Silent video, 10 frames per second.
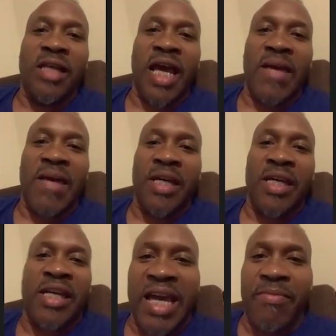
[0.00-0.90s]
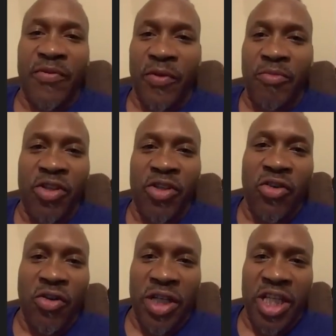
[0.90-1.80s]
came in from New
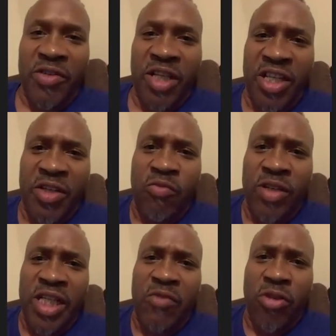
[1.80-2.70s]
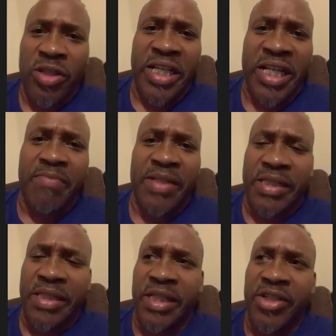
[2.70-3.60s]
York. He worked at
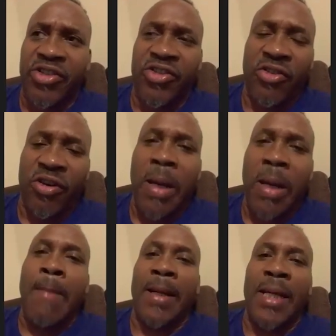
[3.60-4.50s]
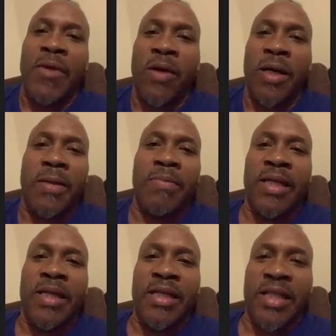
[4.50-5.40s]
NBC in New York, but he would come
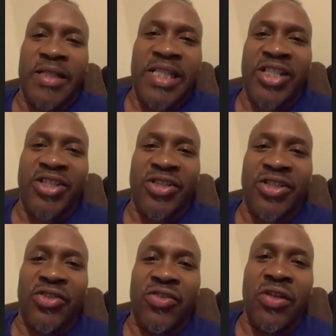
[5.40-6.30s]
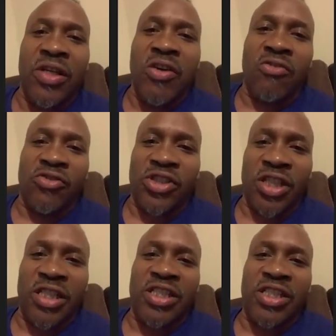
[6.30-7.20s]
in and take us to on
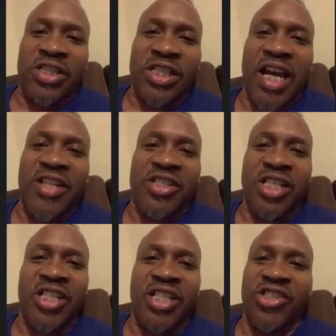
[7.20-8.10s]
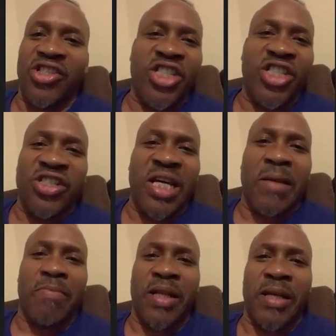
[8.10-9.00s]
Sundays and Saturdays and take us to teach us how
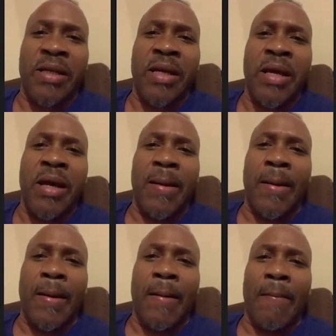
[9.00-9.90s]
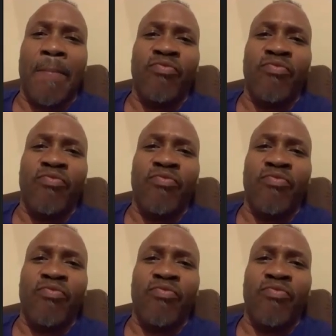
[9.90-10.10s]
to play uh,